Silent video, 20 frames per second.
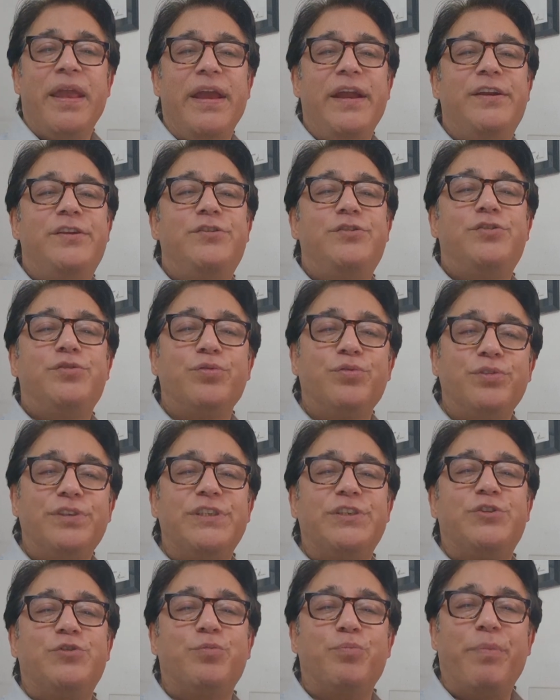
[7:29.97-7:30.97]
it
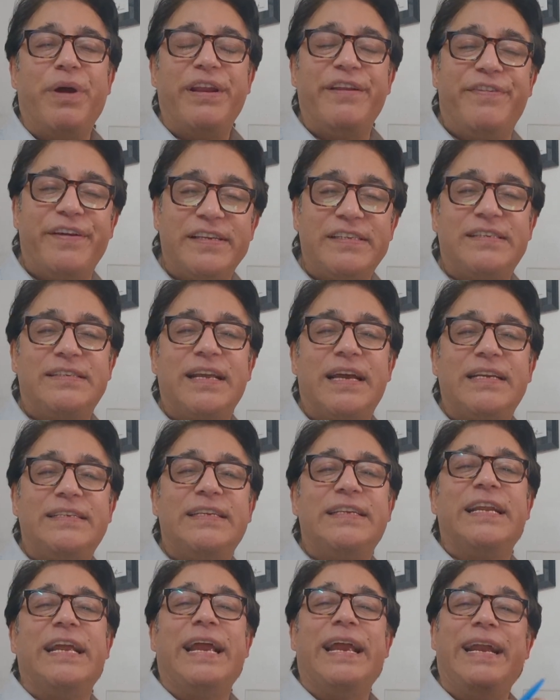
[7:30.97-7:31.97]
chooses to manifest as
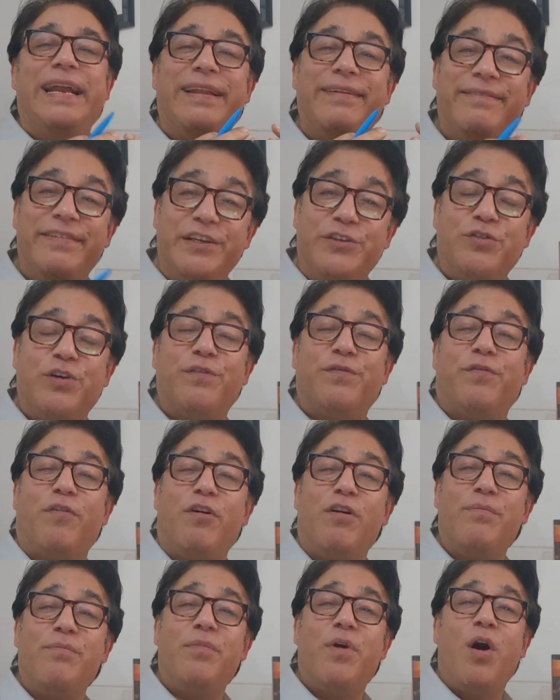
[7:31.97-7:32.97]
an individual
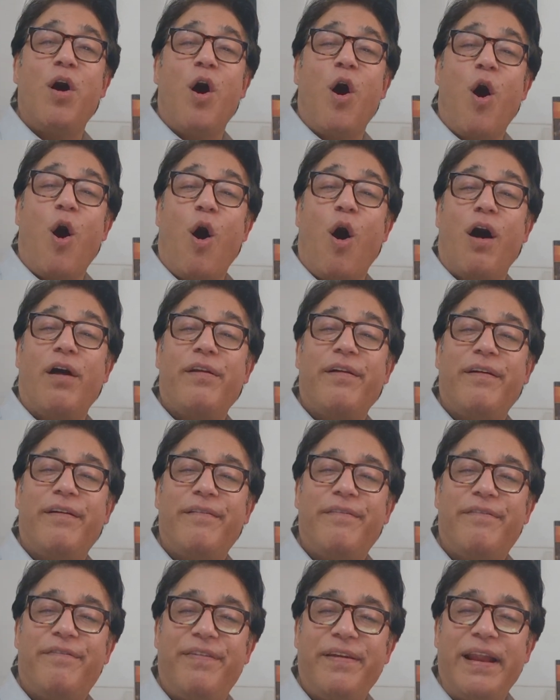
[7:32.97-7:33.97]
form or
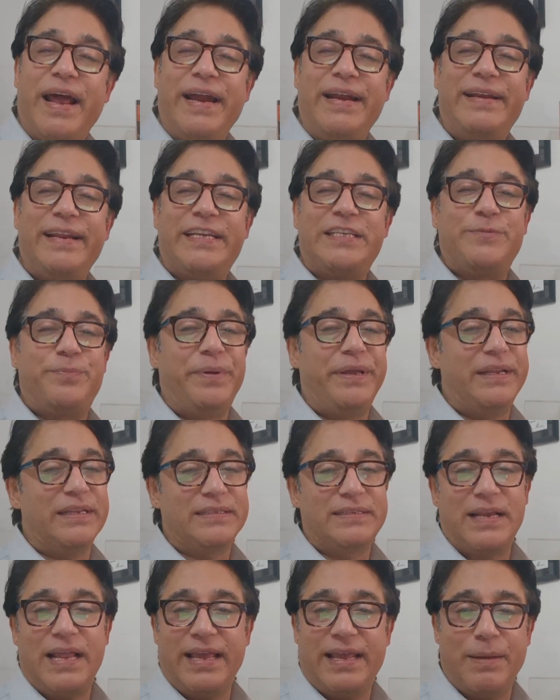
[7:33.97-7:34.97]
finite
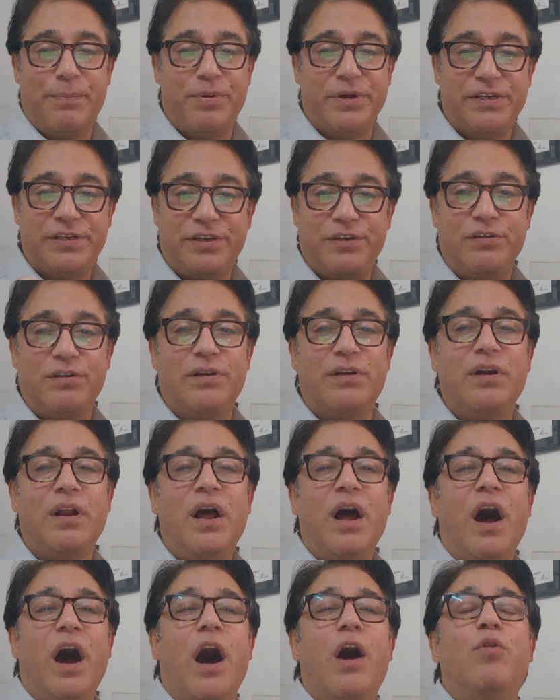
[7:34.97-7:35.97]
experience, like a particular
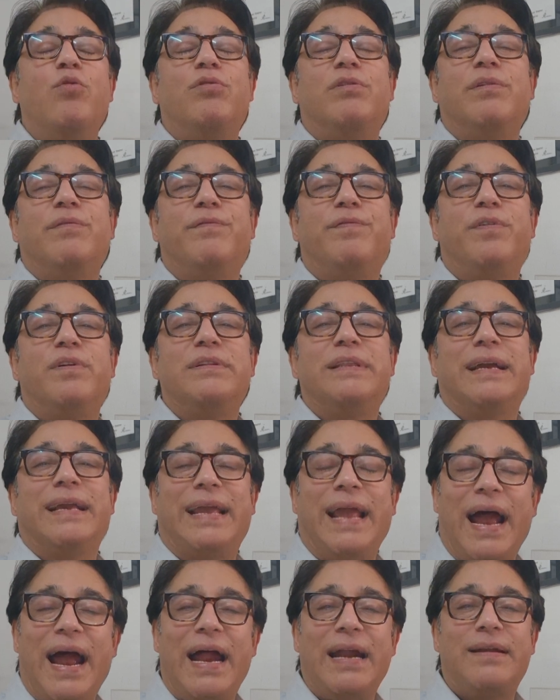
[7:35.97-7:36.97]
outcome for the
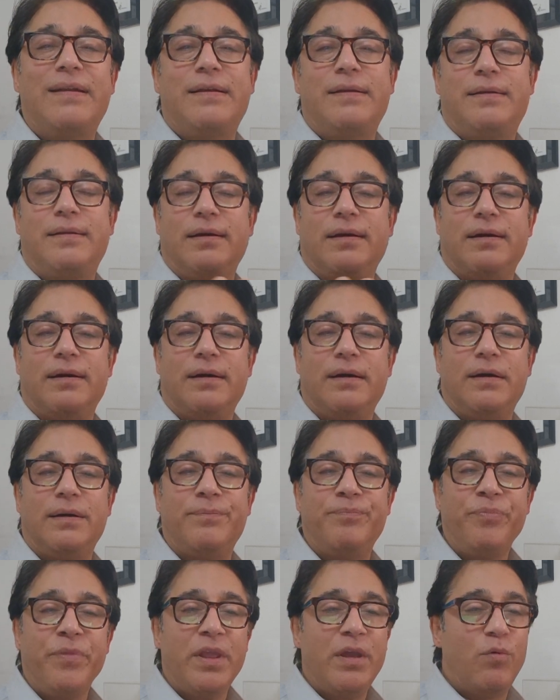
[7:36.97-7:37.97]
cat
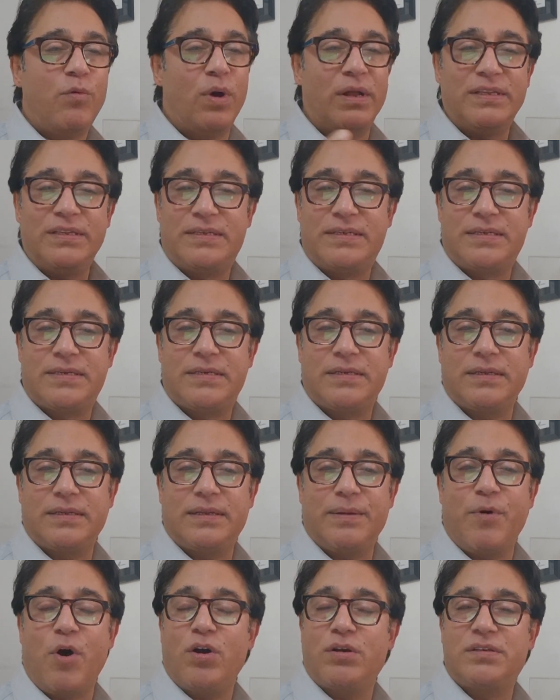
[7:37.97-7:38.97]
once
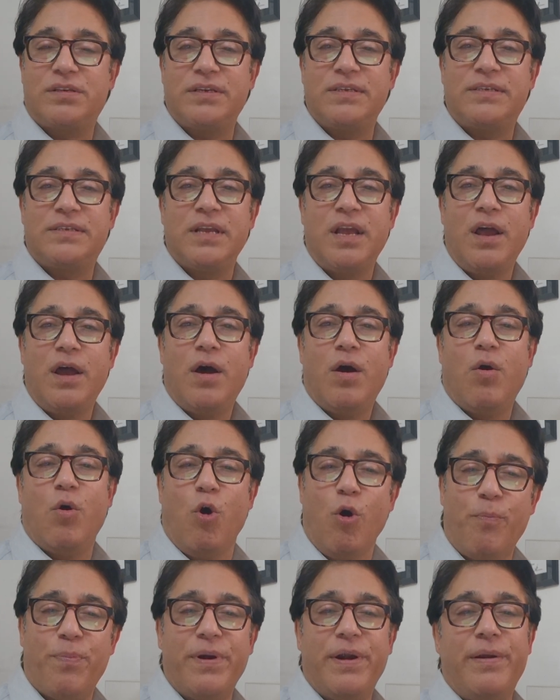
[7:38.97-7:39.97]
the box is
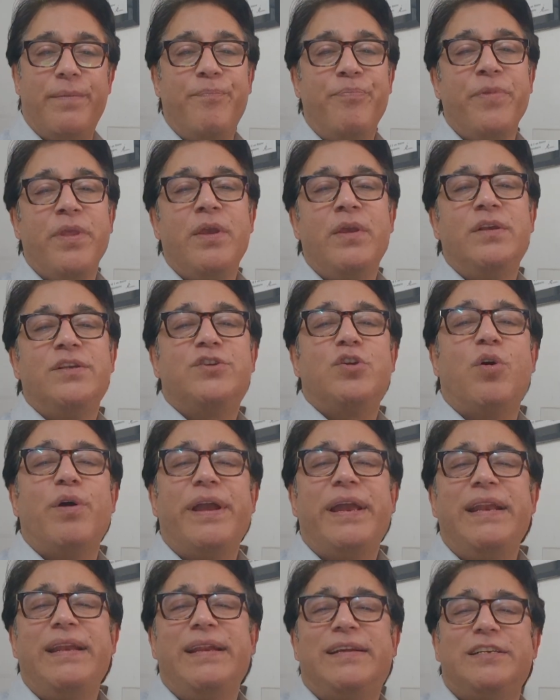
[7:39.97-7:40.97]
opened. So
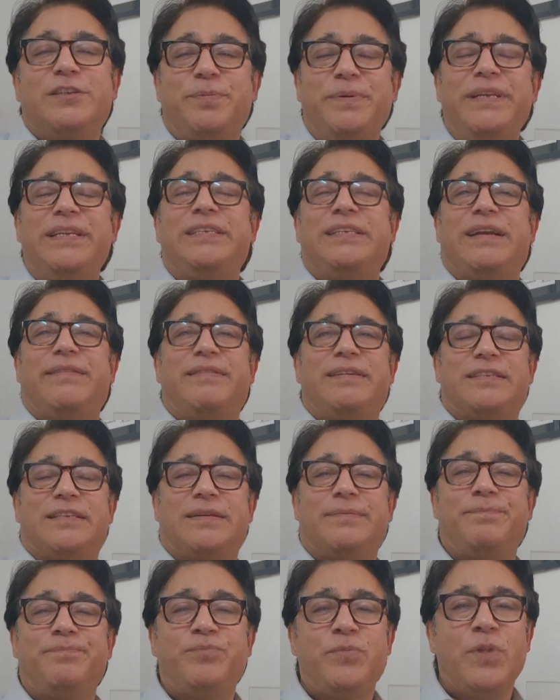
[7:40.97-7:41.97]
in Kashmir
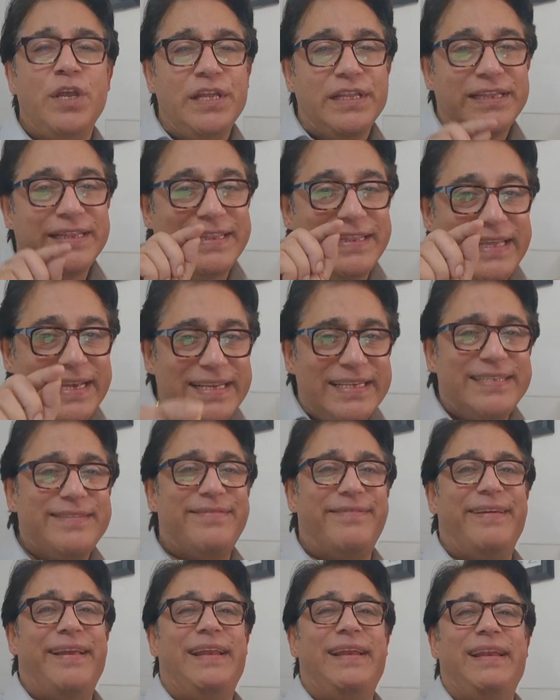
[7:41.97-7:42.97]
Shaivism, this
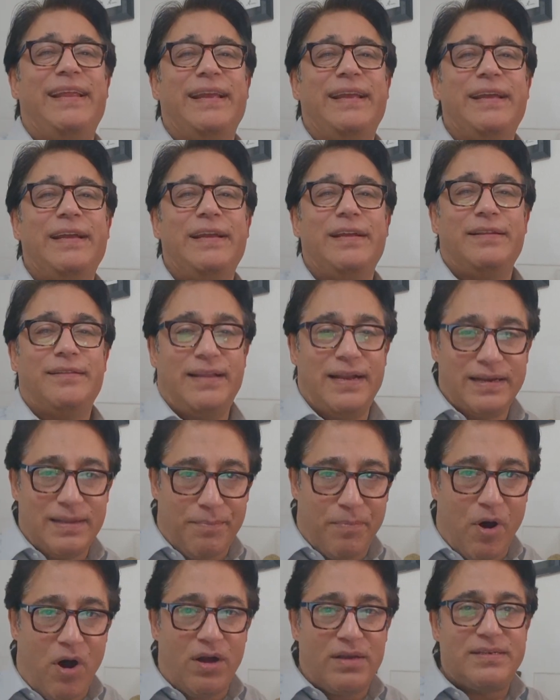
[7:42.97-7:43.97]
veiling, that the
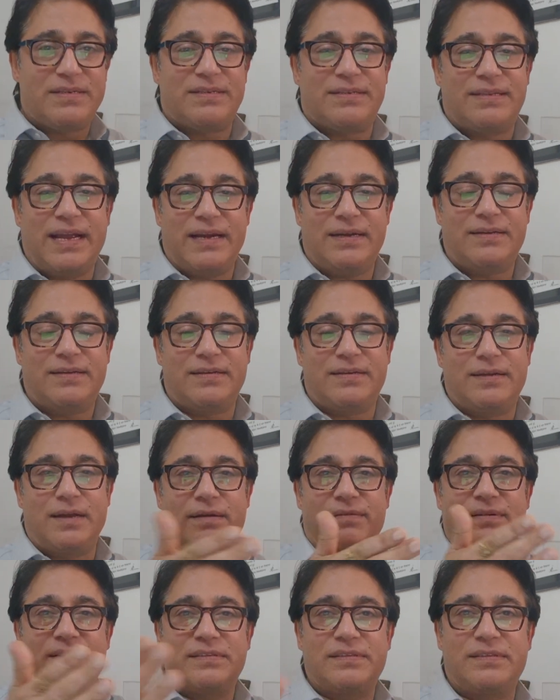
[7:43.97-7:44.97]
box that
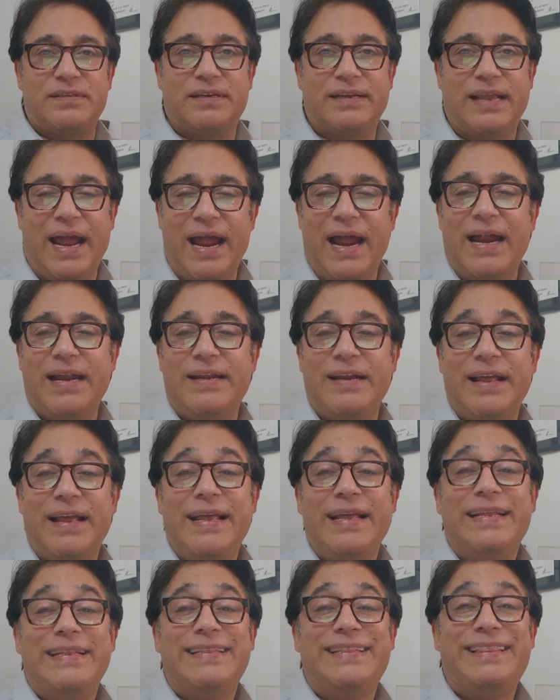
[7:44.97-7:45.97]
covers the cat,
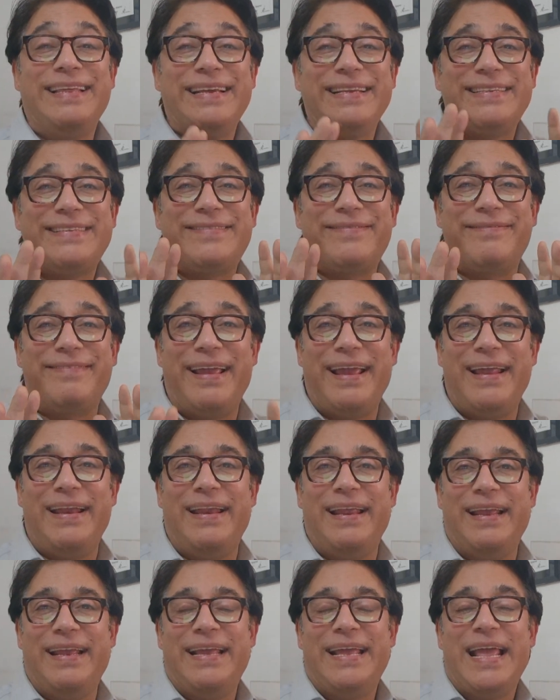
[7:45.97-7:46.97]
this
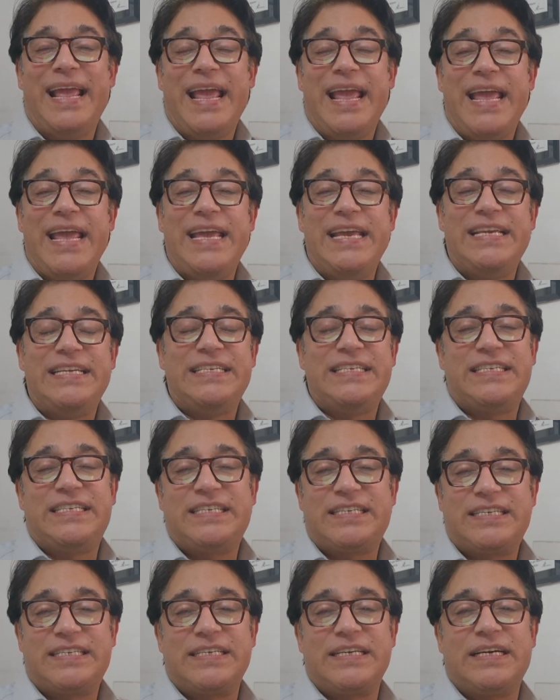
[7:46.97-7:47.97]
veiling
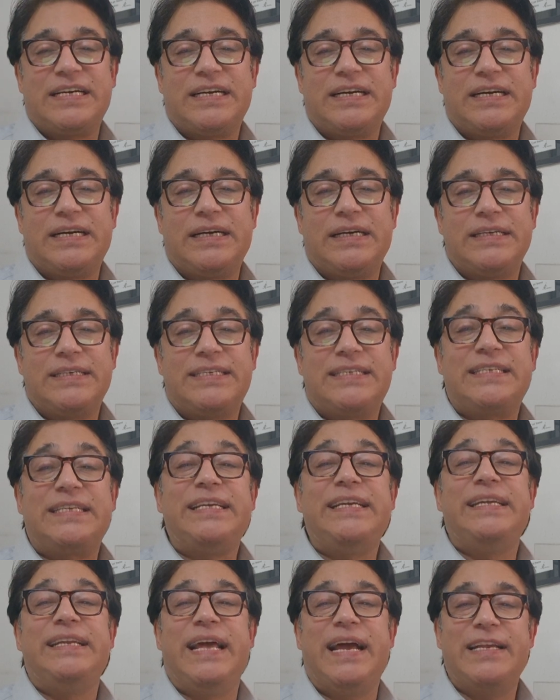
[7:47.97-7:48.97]
is
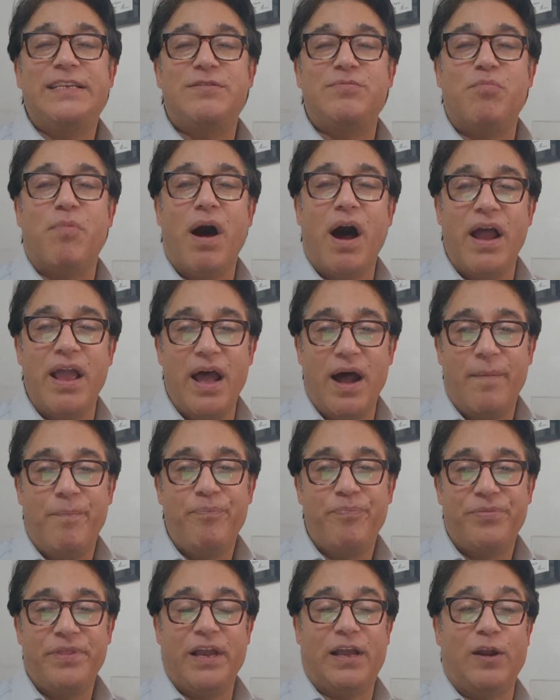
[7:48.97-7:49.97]
seen as Maya.
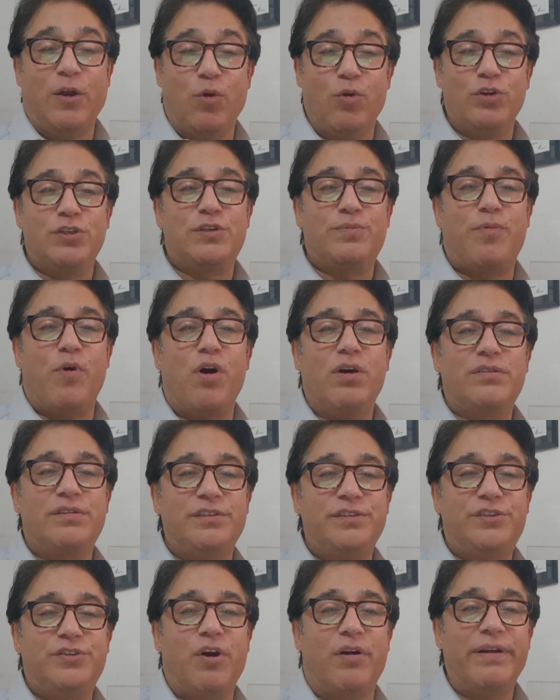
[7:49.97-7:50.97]
The closed box
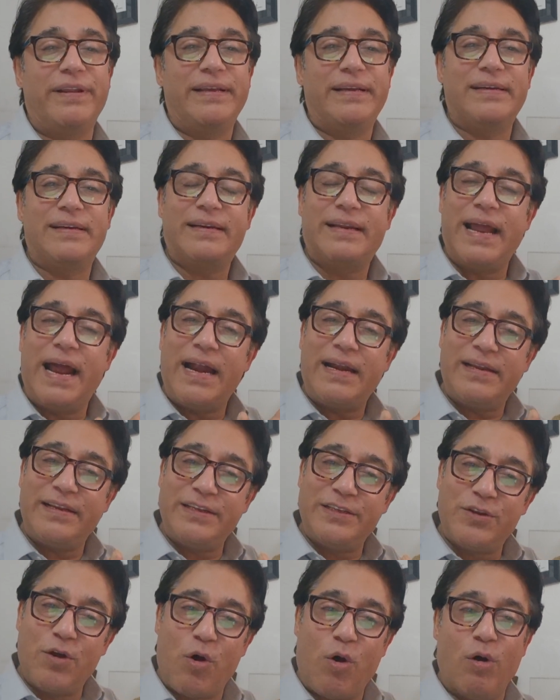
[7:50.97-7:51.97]
in Schrodinger cat
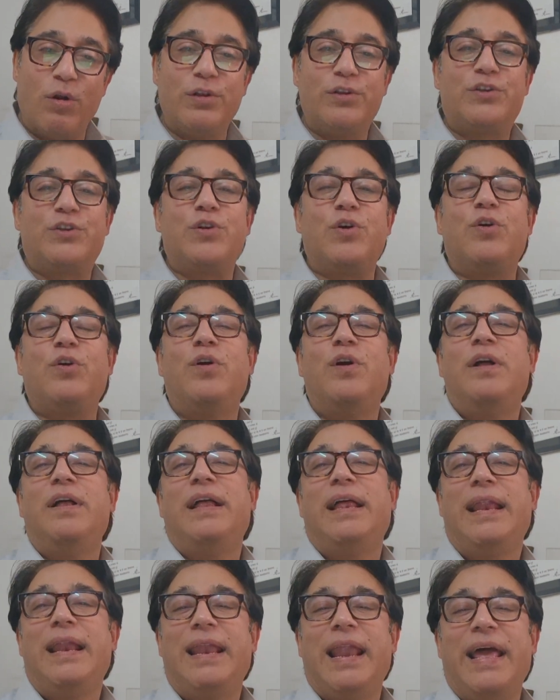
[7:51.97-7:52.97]
is also
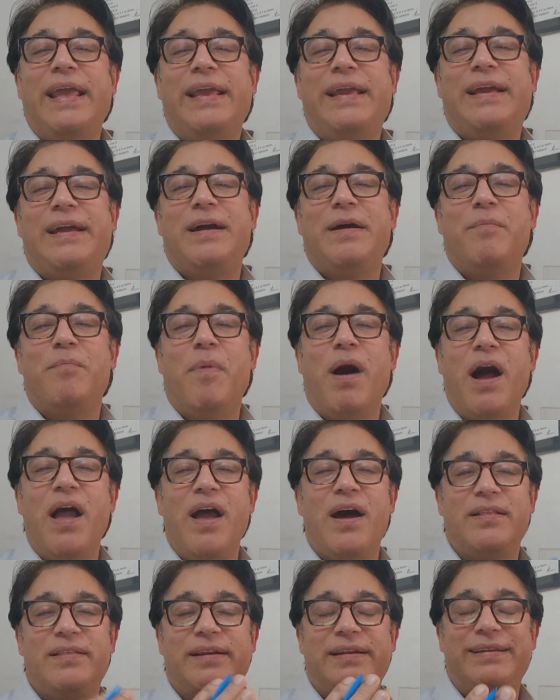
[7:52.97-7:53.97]
like
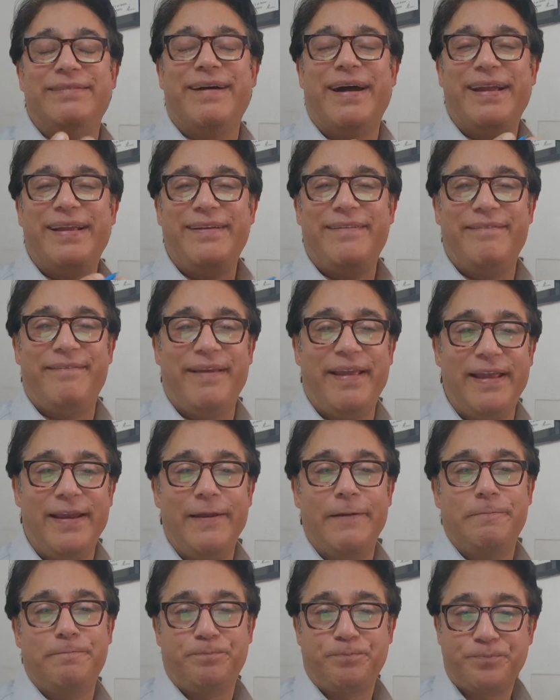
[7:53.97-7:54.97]
Maya, the divine veil.